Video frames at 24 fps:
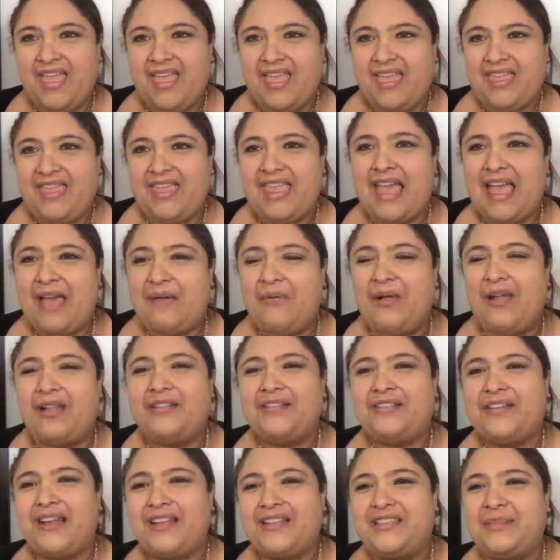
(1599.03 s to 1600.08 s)
Yeah, well,
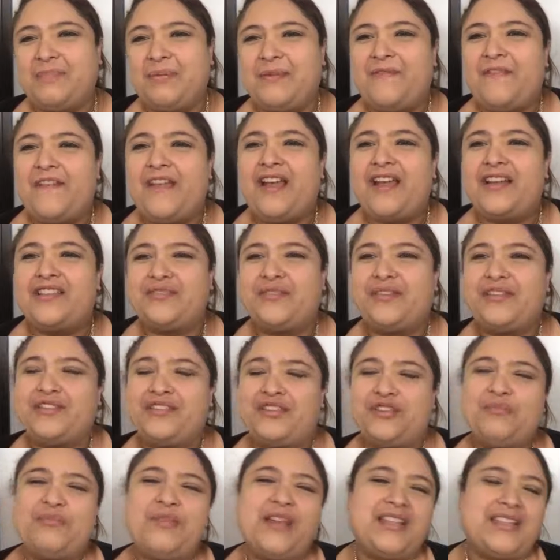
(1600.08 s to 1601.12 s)
to be fair, it's only
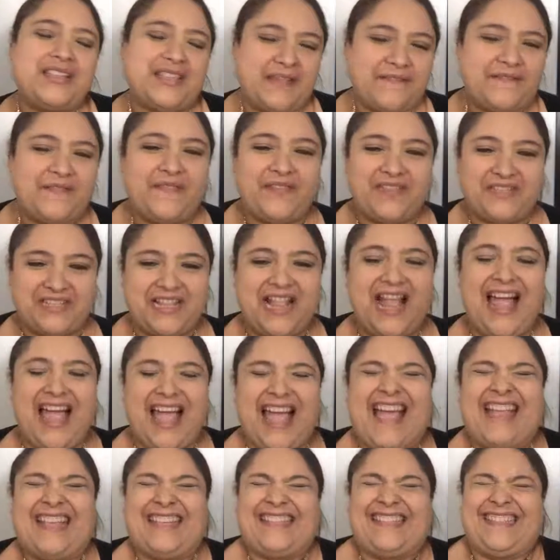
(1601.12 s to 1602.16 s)
2 minutes left of this
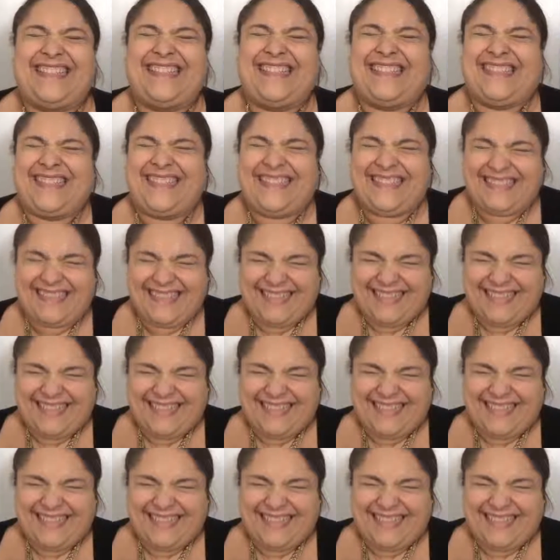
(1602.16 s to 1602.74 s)
class.